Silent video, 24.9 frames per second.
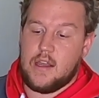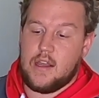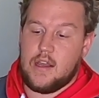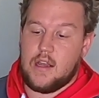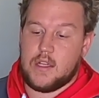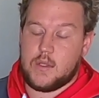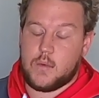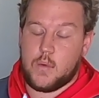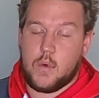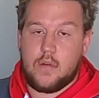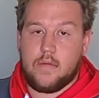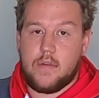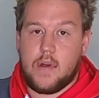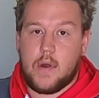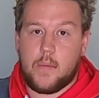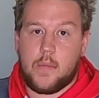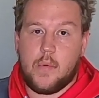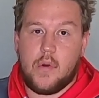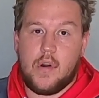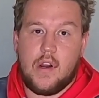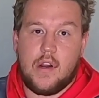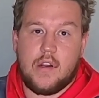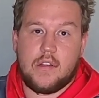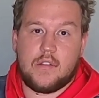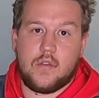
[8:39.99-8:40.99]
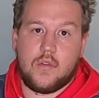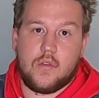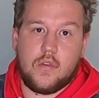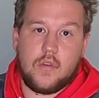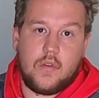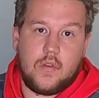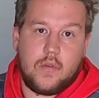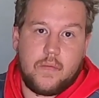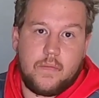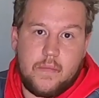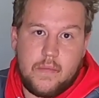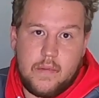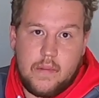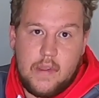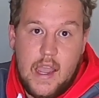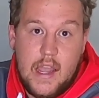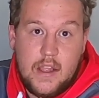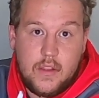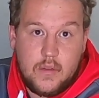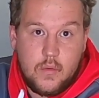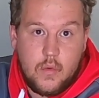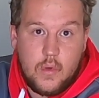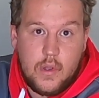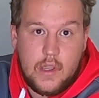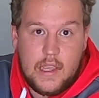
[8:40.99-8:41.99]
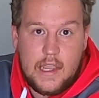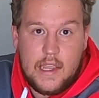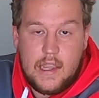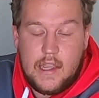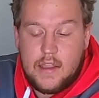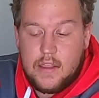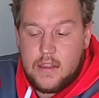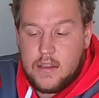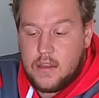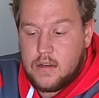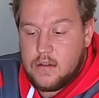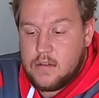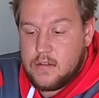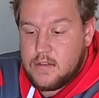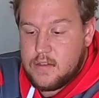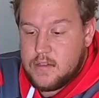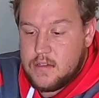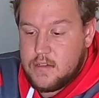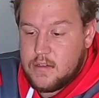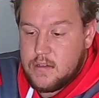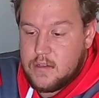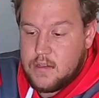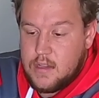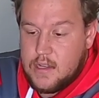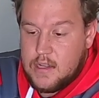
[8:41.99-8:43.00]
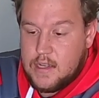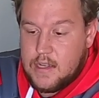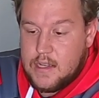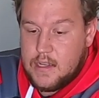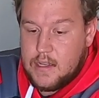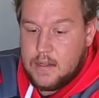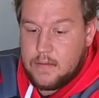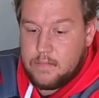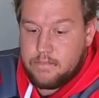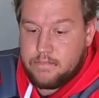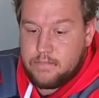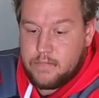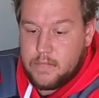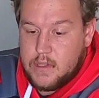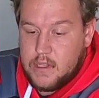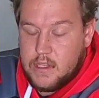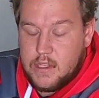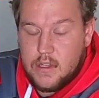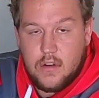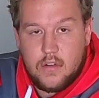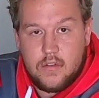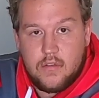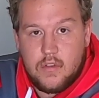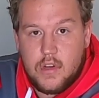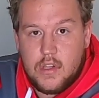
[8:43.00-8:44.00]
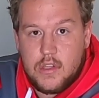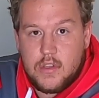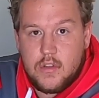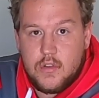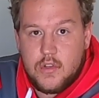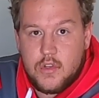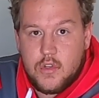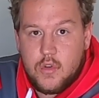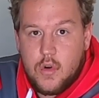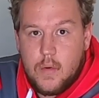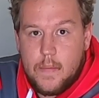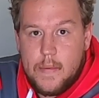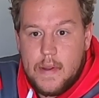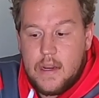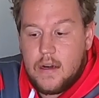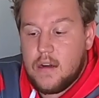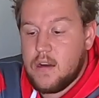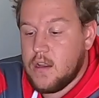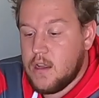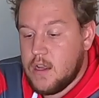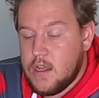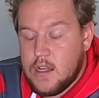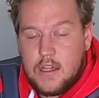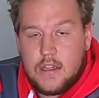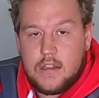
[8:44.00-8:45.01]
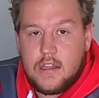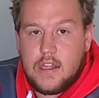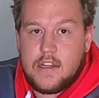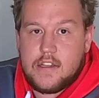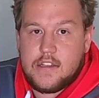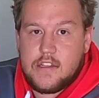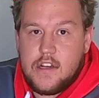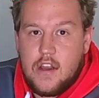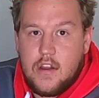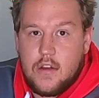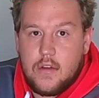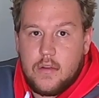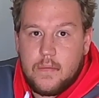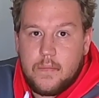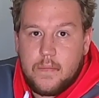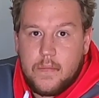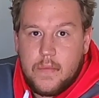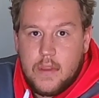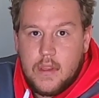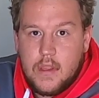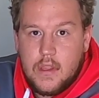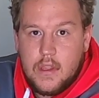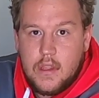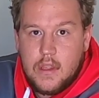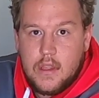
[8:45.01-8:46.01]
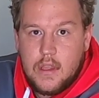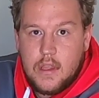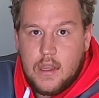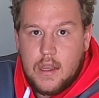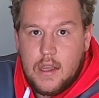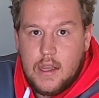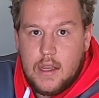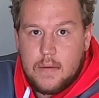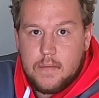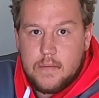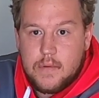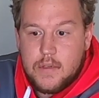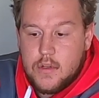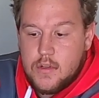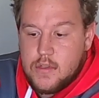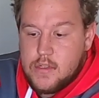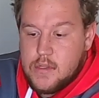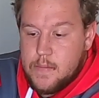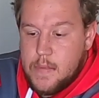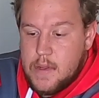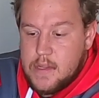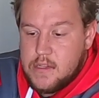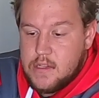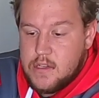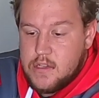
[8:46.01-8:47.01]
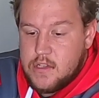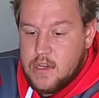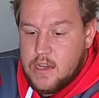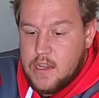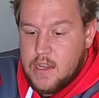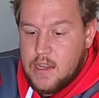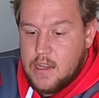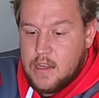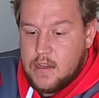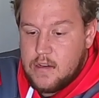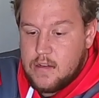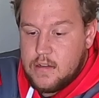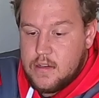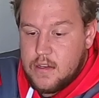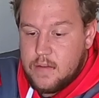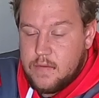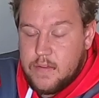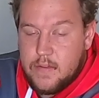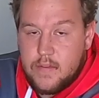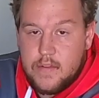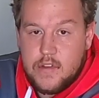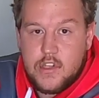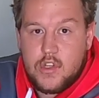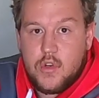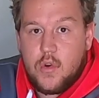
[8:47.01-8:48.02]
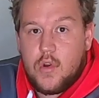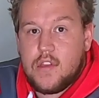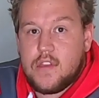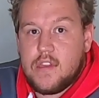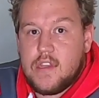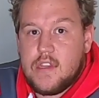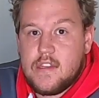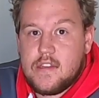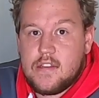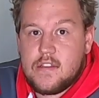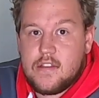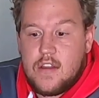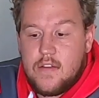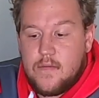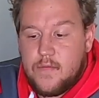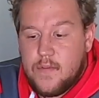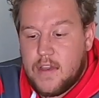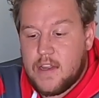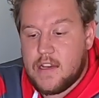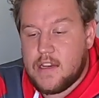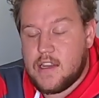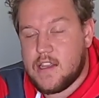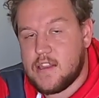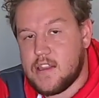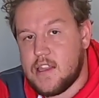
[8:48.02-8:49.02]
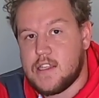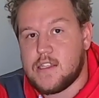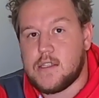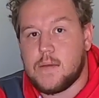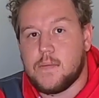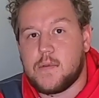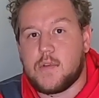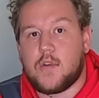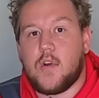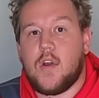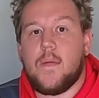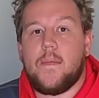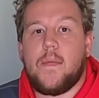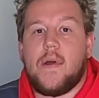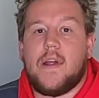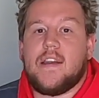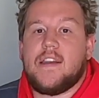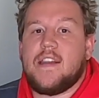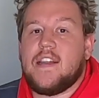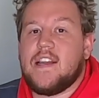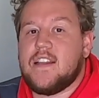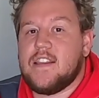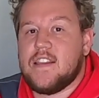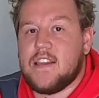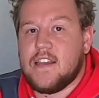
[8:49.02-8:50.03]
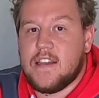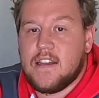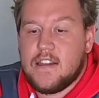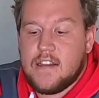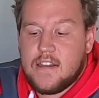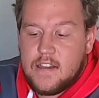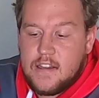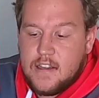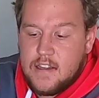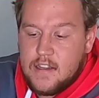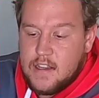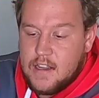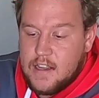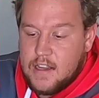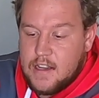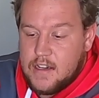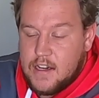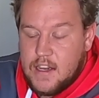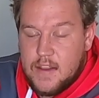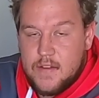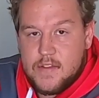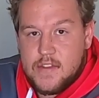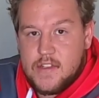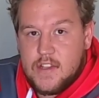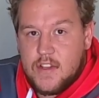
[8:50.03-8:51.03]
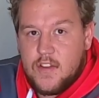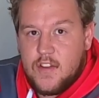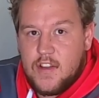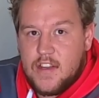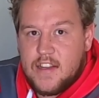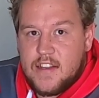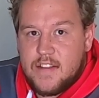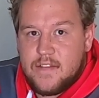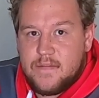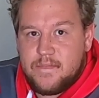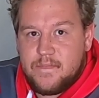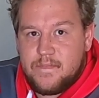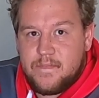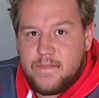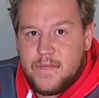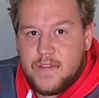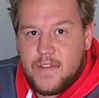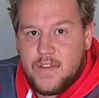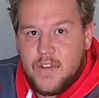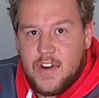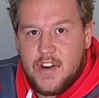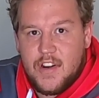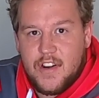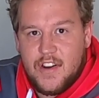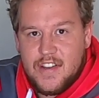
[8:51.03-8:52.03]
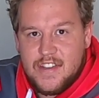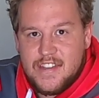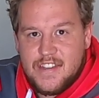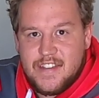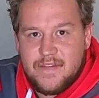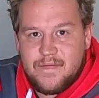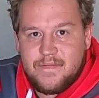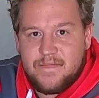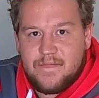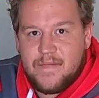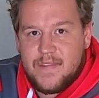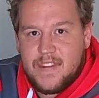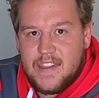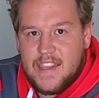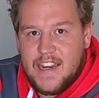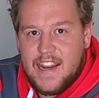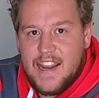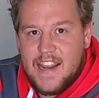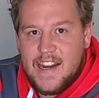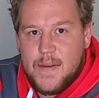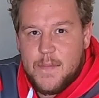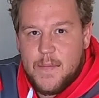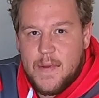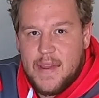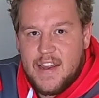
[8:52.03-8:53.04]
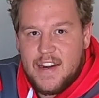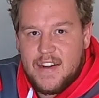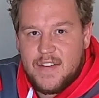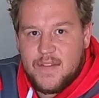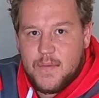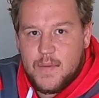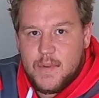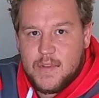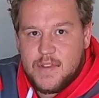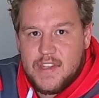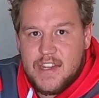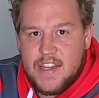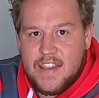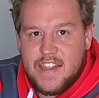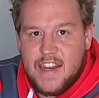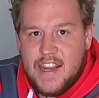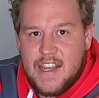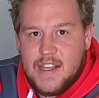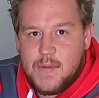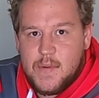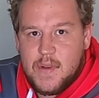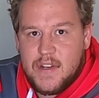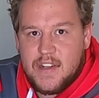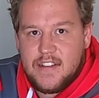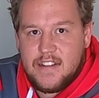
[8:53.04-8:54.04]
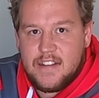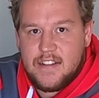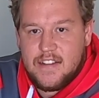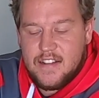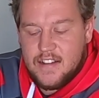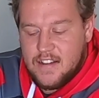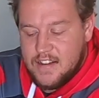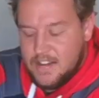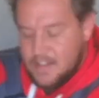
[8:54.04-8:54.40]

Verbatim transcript: uh, twelve volt product or outdoor gear that um, you're not really too sure about, let us know. Um, shoot us a message, and if you've enjoyed this, don't forget to hit that subscribe button down there and leave us a like. Alright guys, get out and about, and we'll see you in the next one.